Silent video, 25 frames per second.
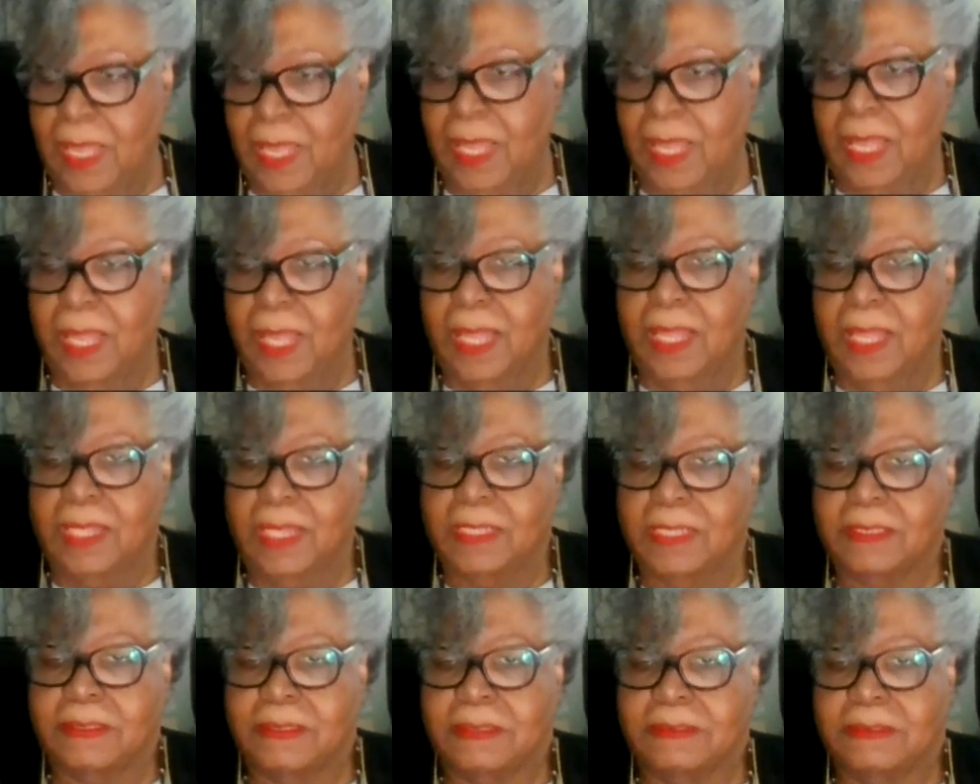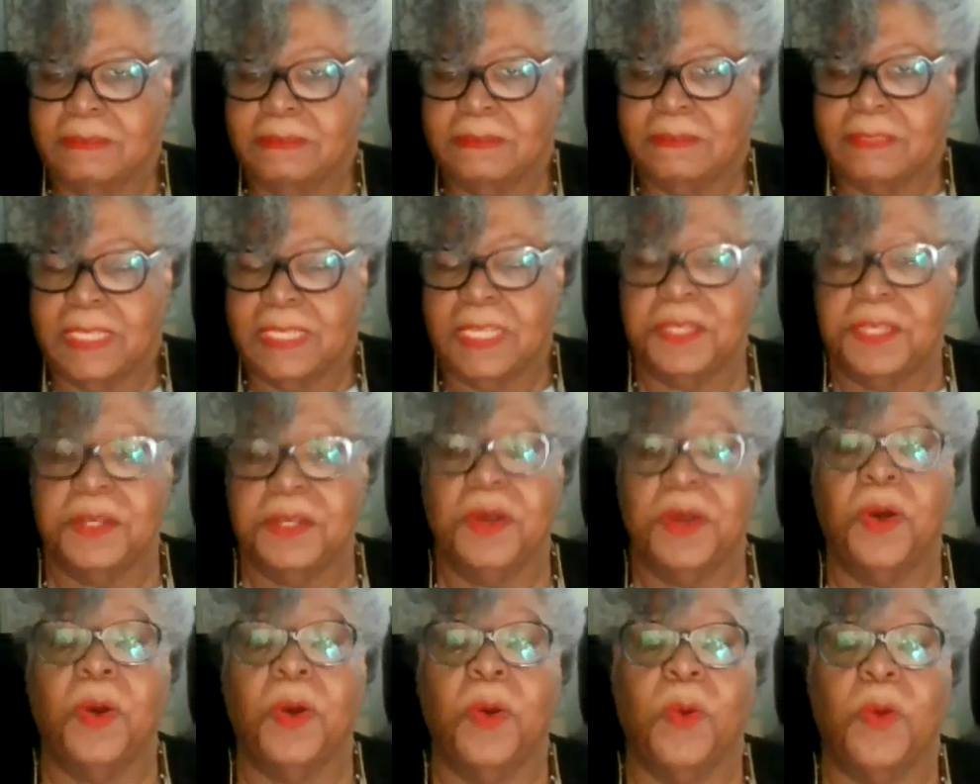Uh, in
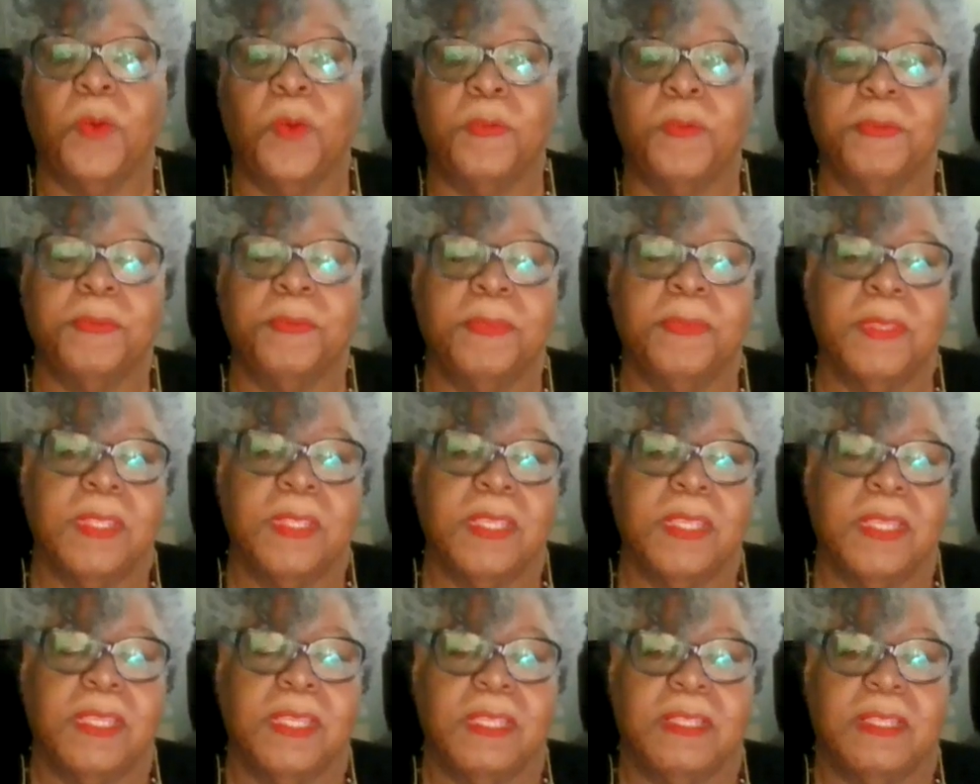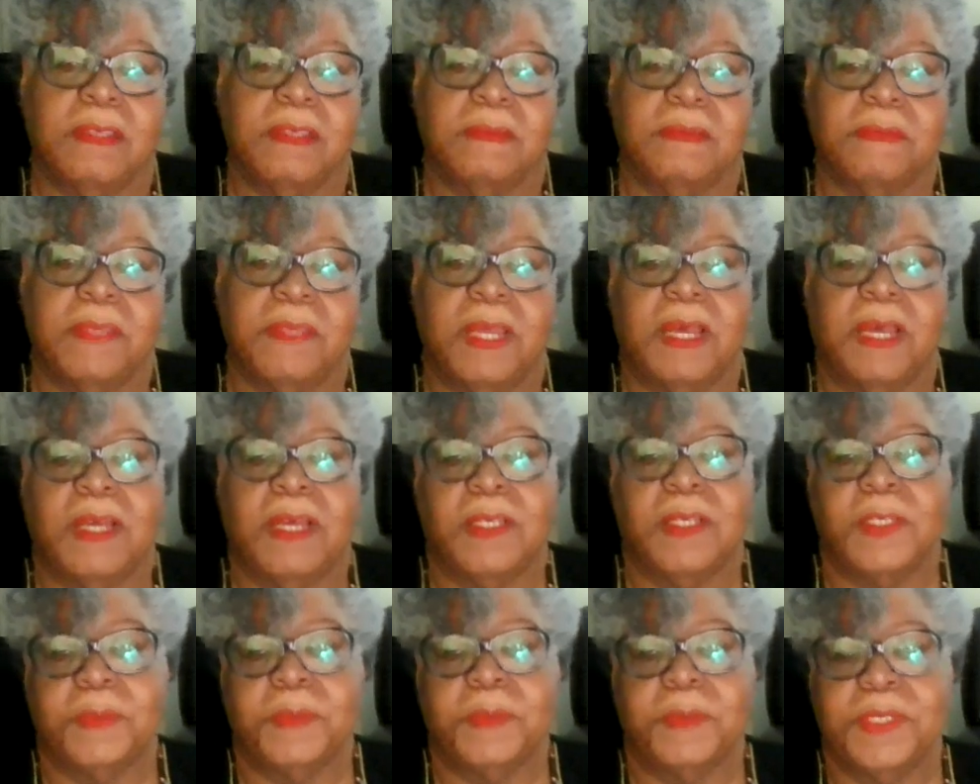a home, the
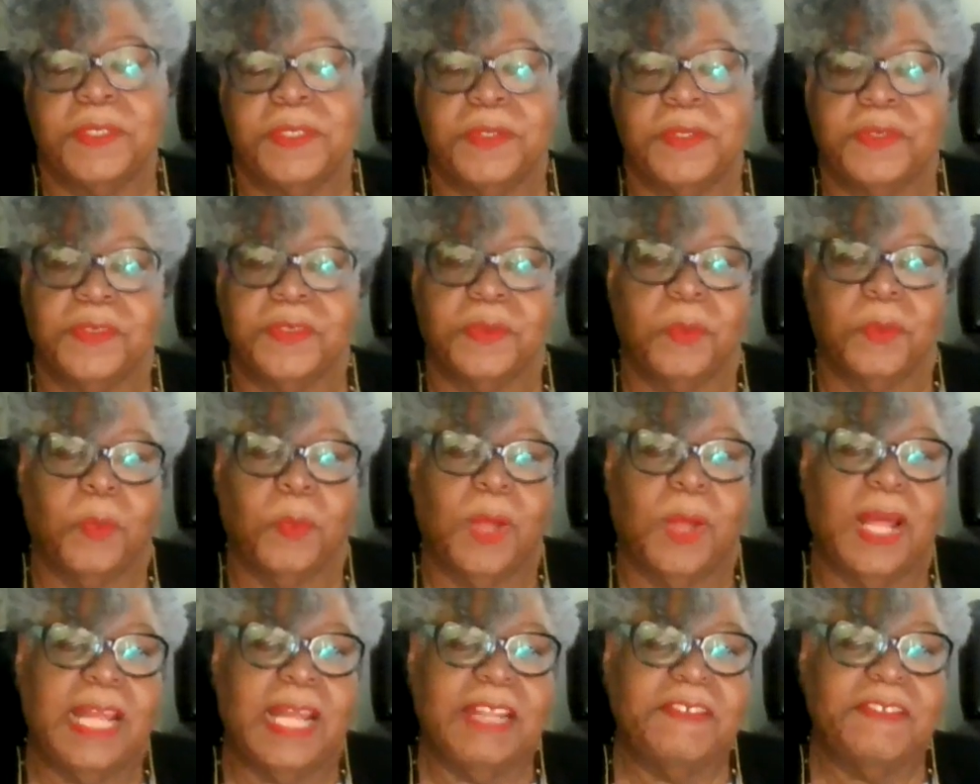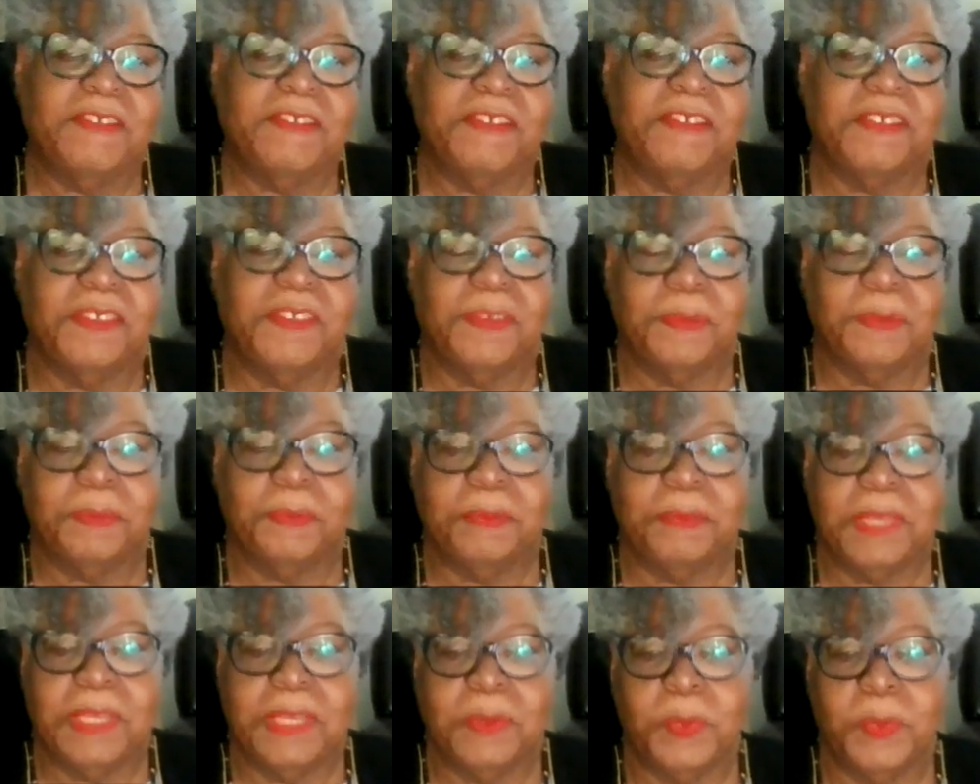husband or the wife
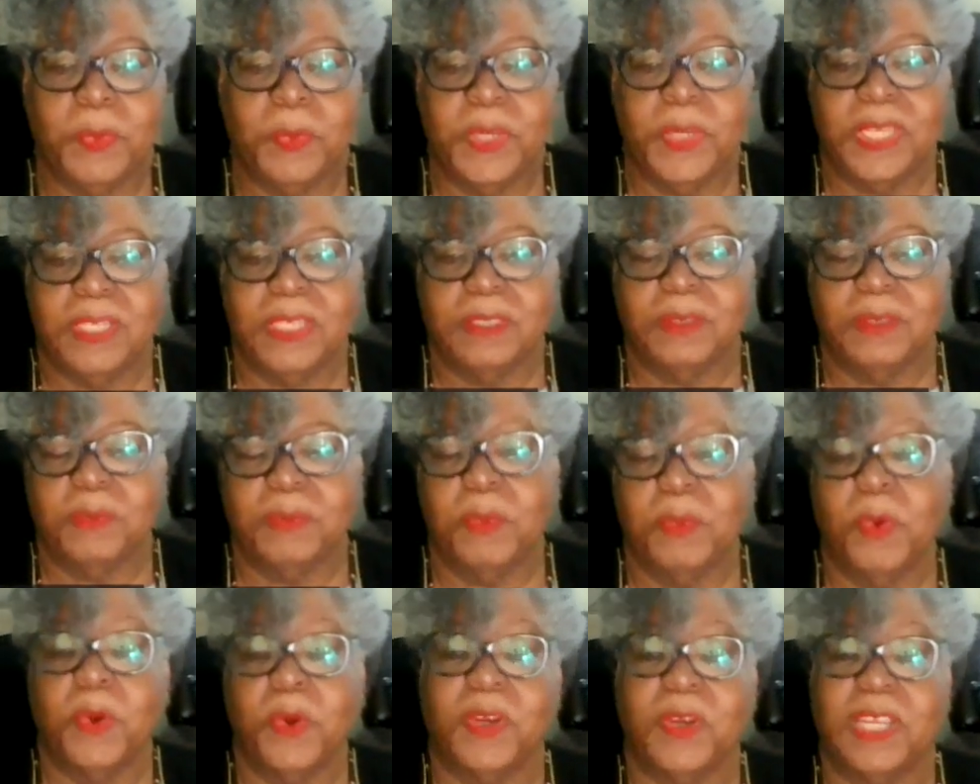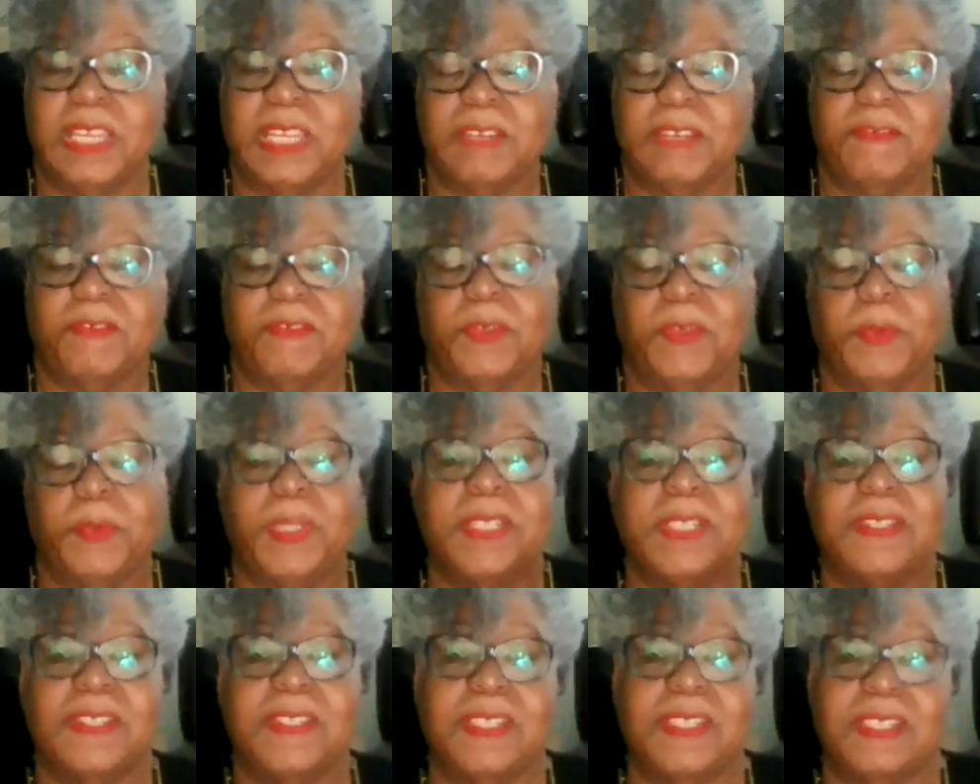may wield more
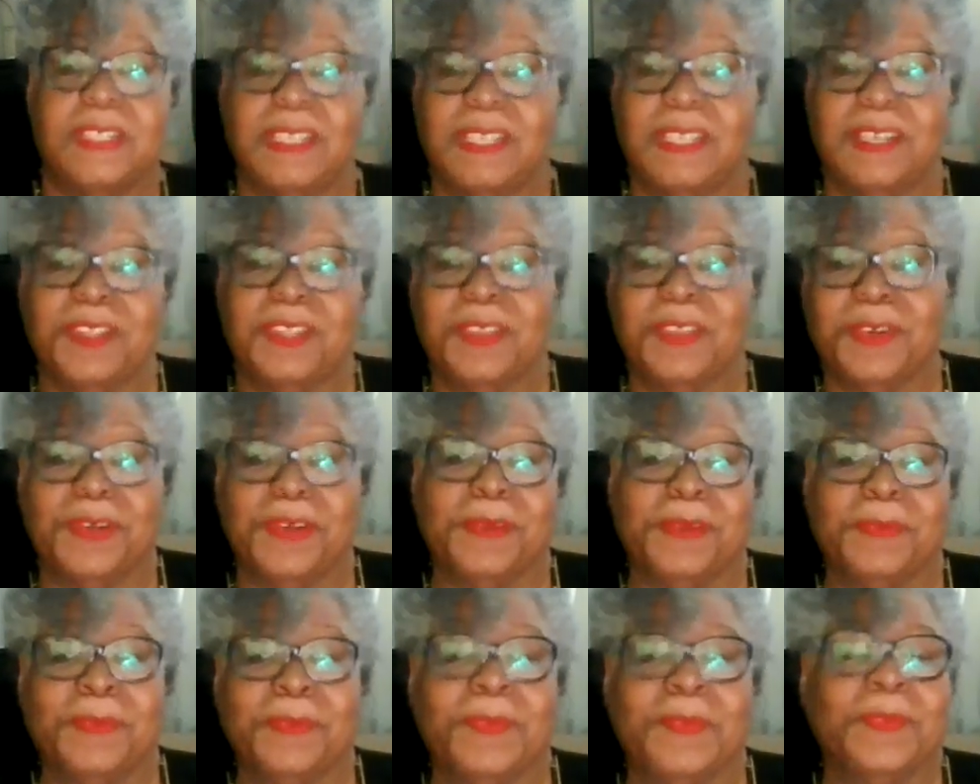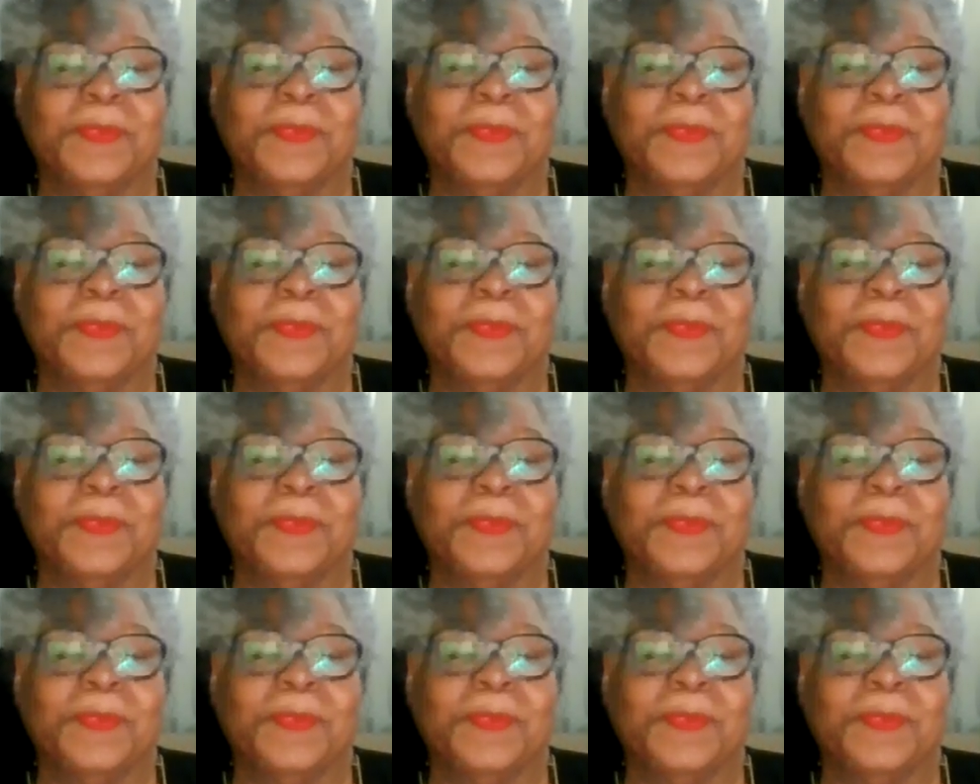influence than the other